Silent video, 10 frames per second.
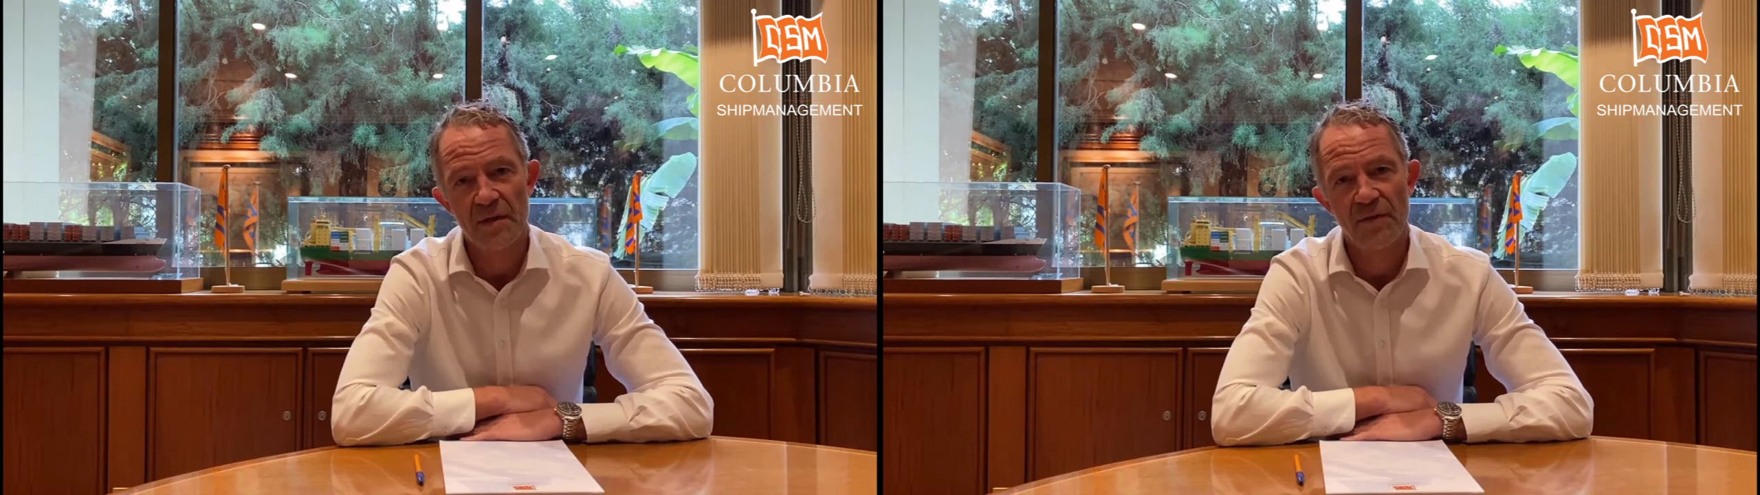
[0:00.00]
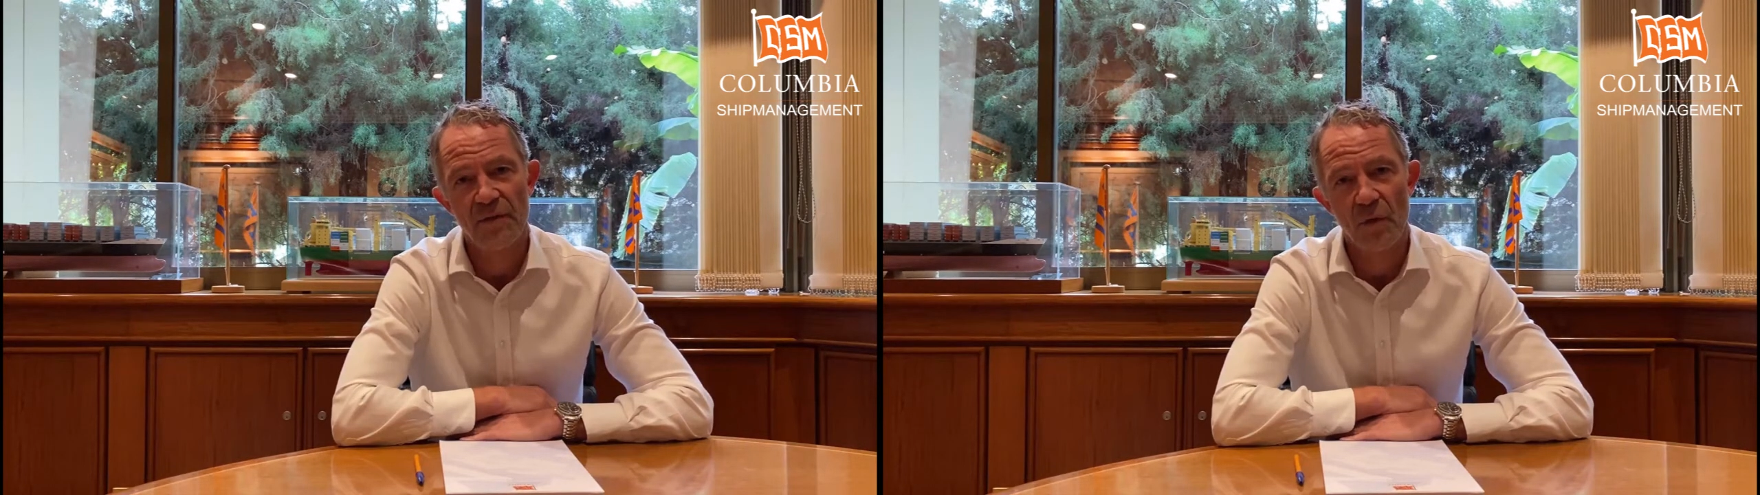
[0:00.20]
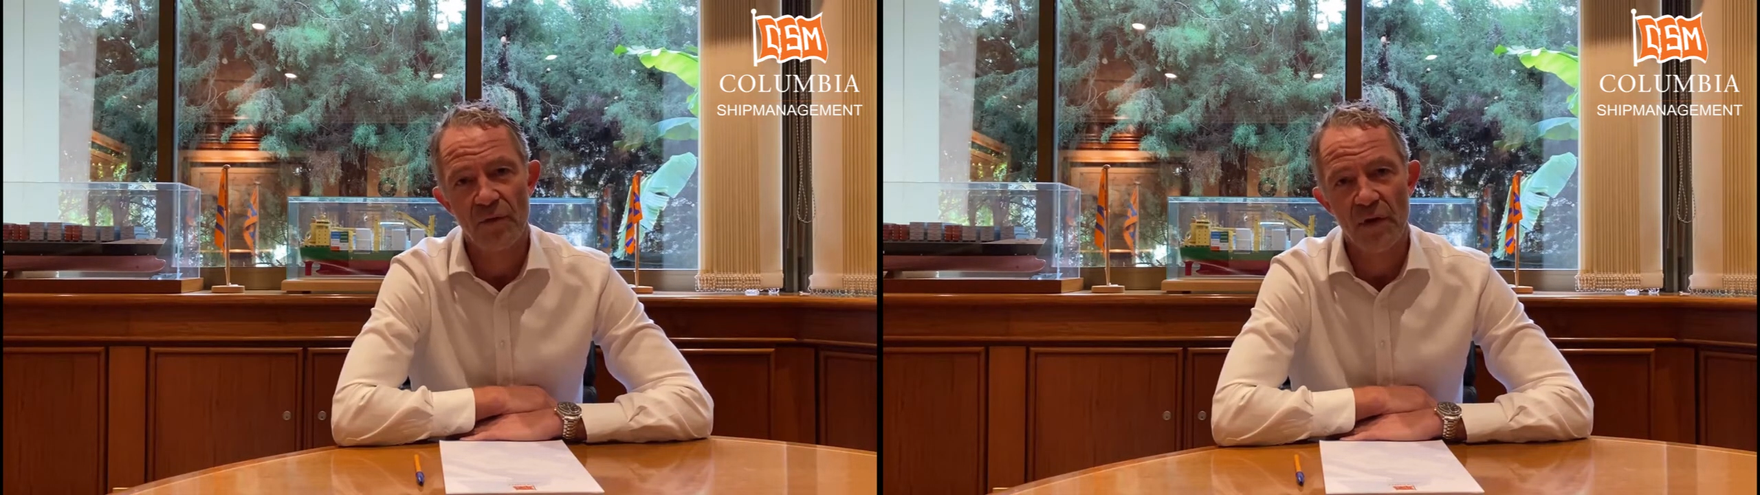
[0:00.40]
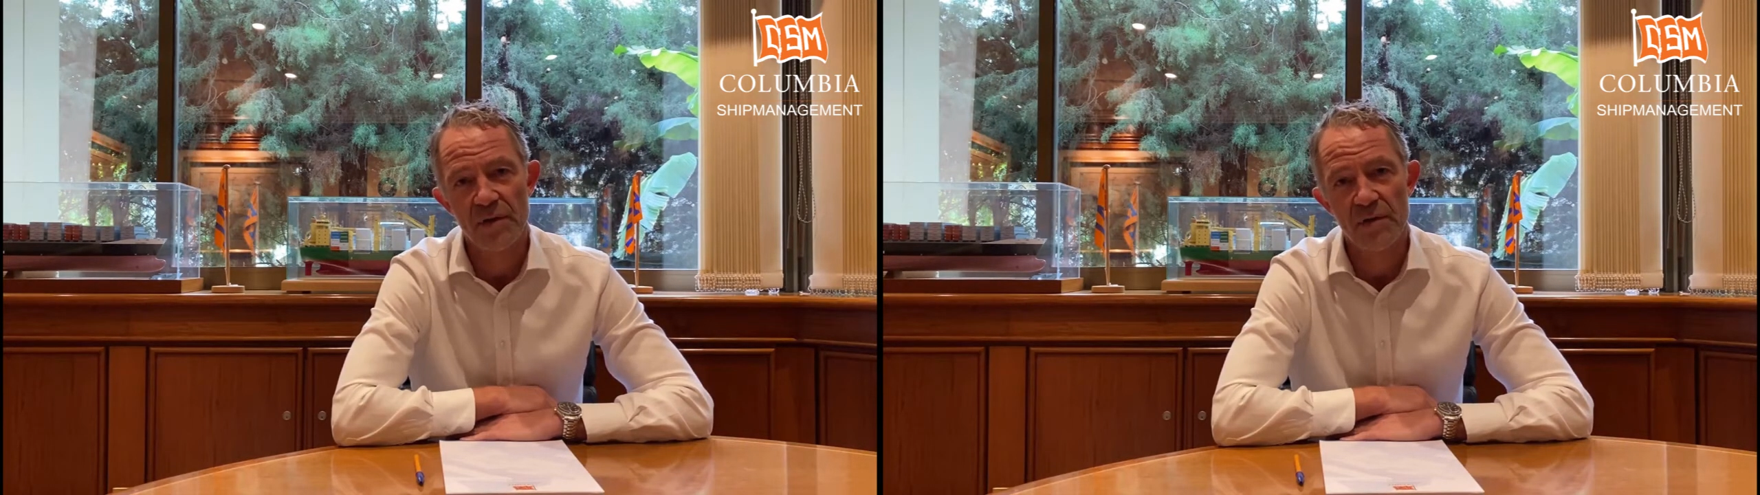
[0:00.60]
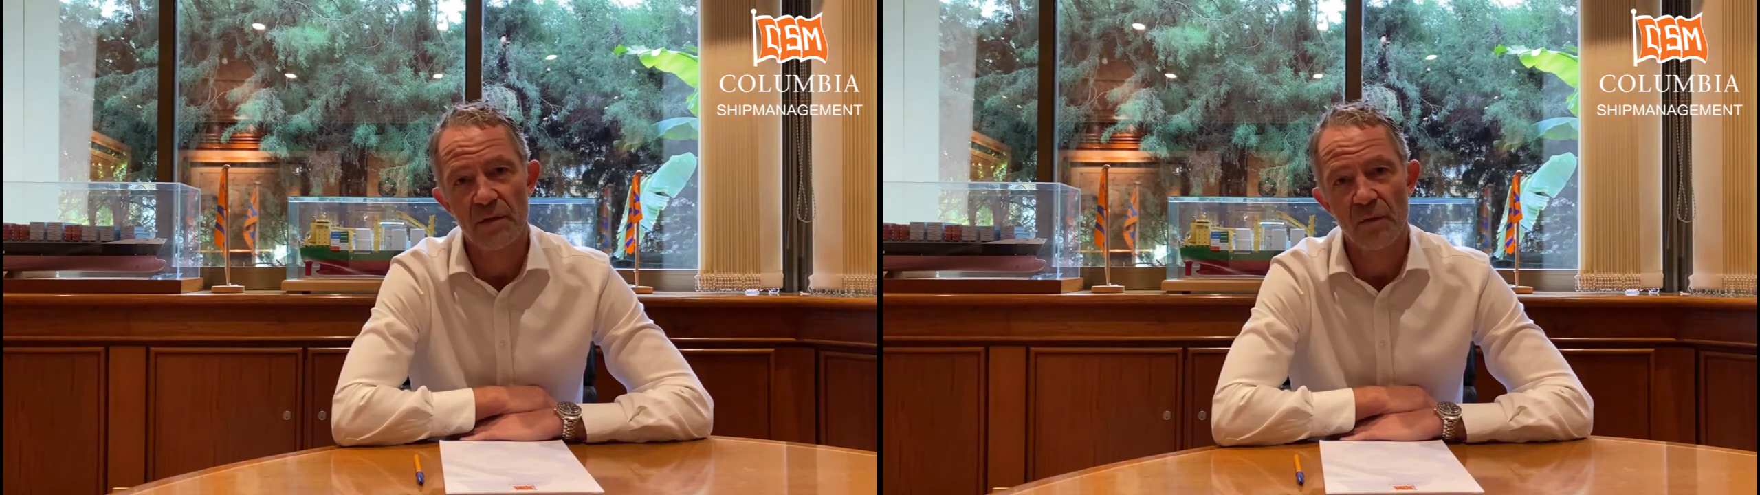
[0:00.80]

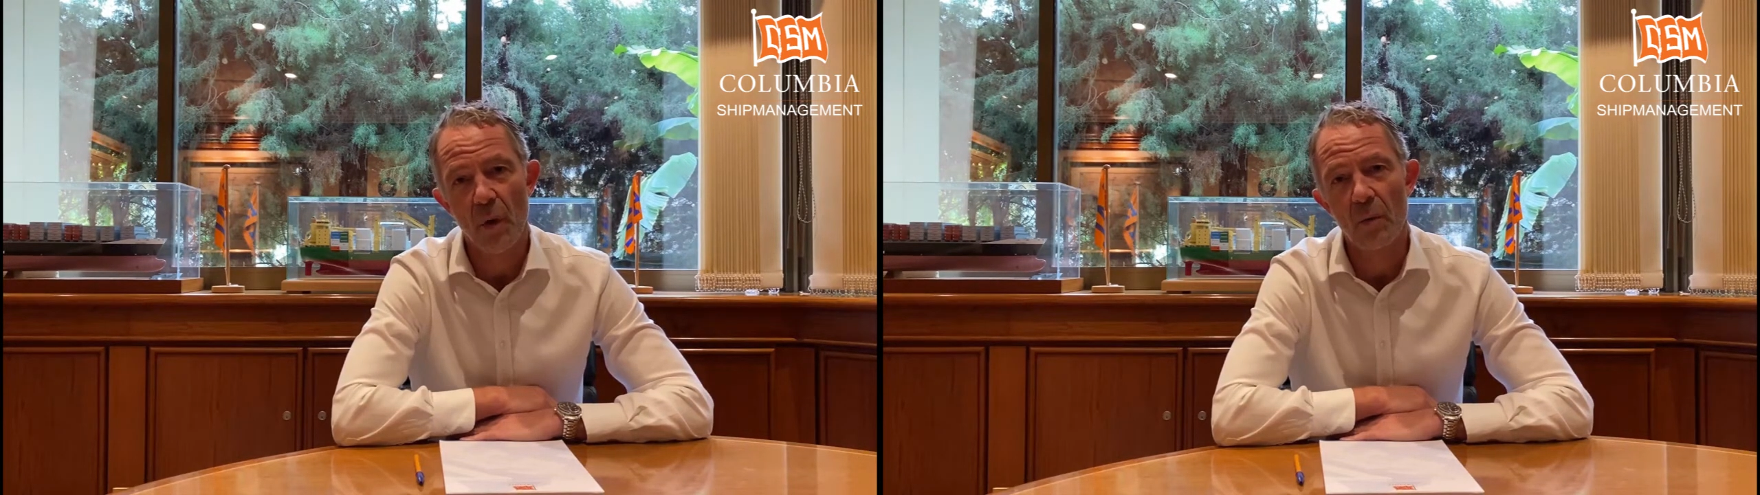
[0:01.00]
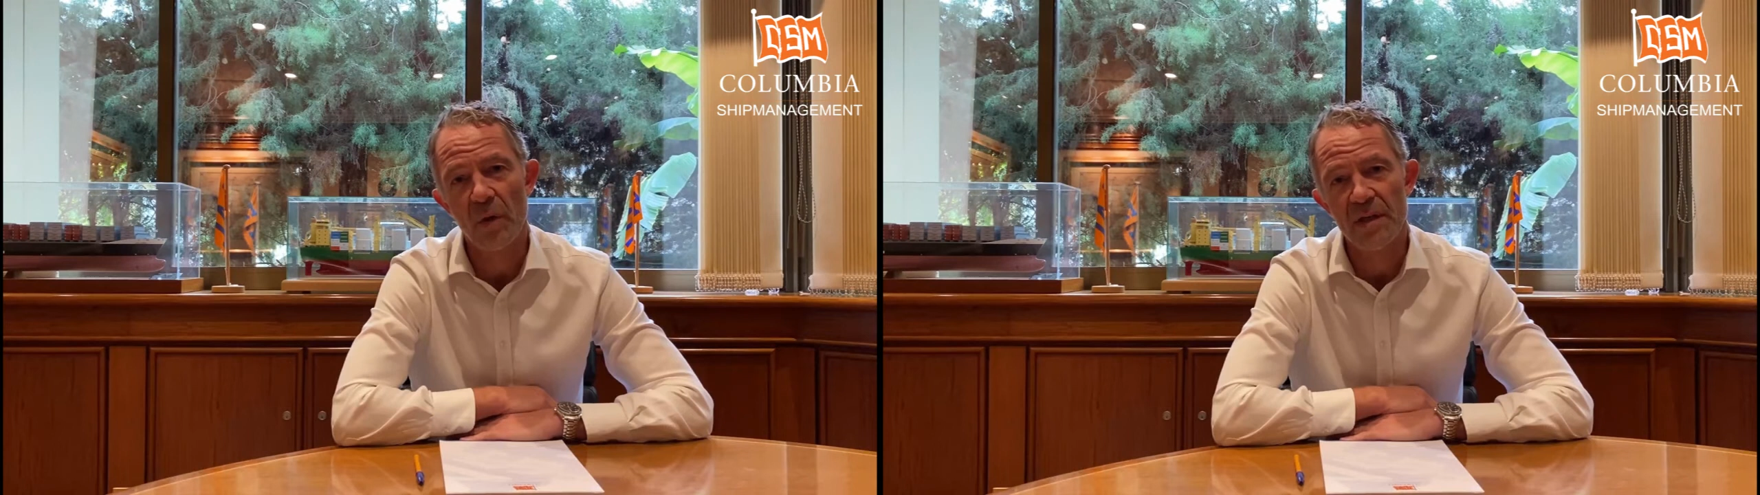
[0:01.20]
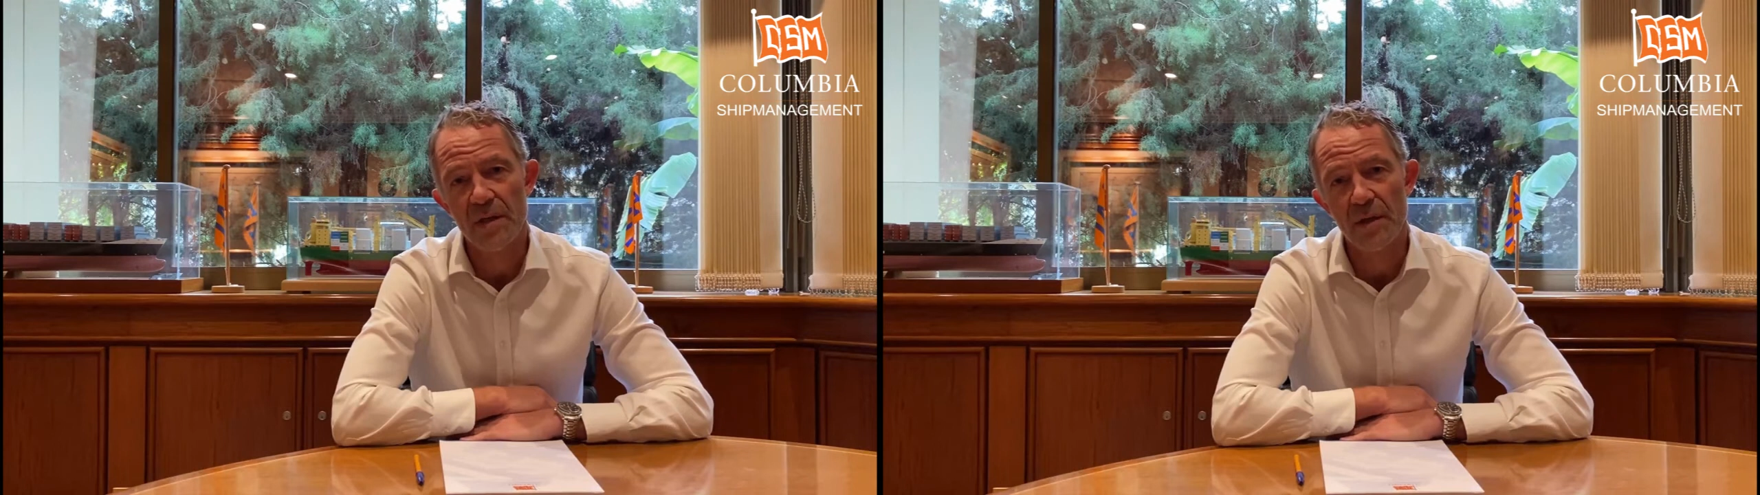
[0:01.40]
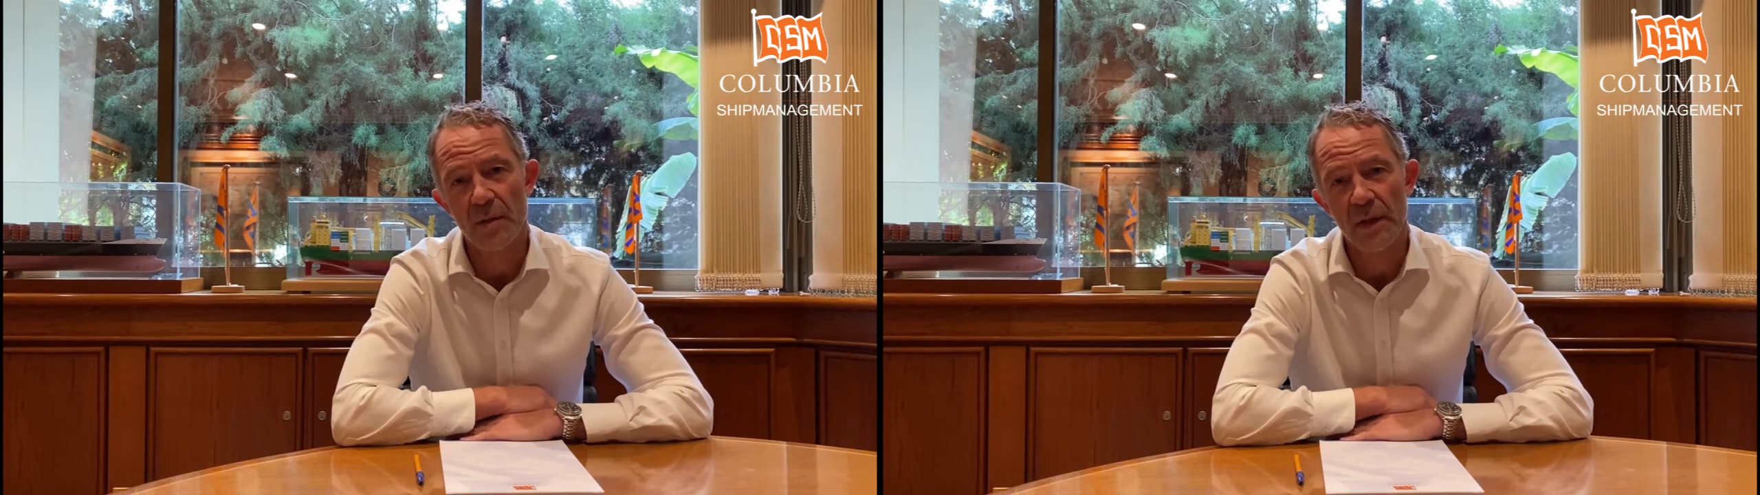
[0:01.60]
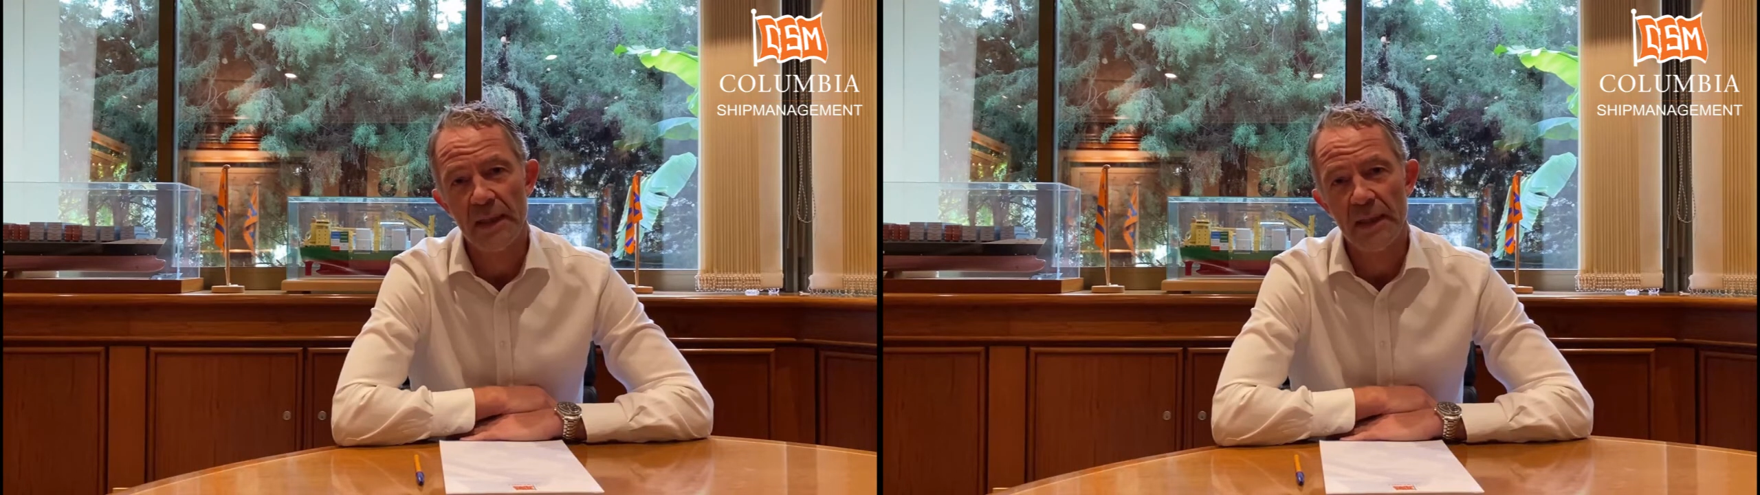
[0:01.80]
forefront of what we do.